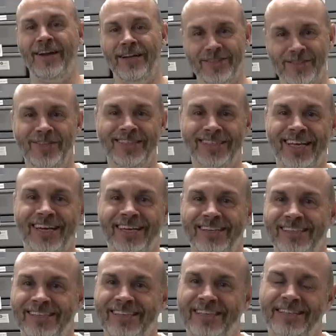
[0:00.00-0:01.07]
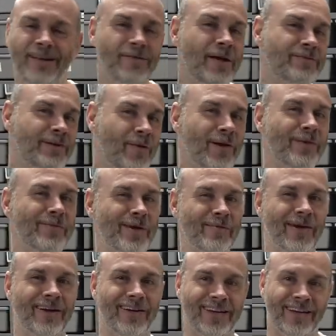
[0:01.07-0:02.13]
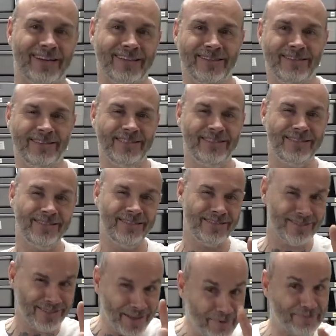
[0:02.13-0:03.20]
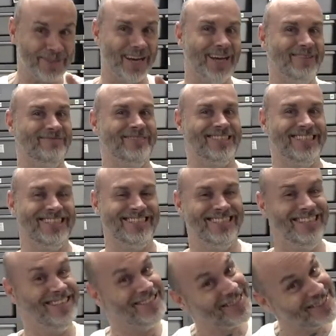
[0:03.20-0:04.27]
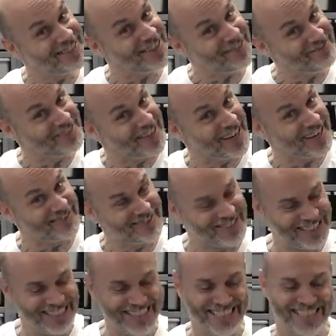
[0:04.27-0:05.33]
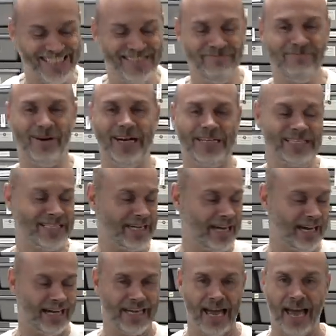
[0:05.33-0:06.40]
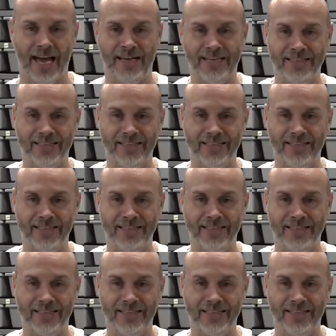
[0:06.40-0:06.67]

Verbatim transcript: That's a good thing. Sometimes I want to be American. Sometimes. Sometimes. But uh, yeah.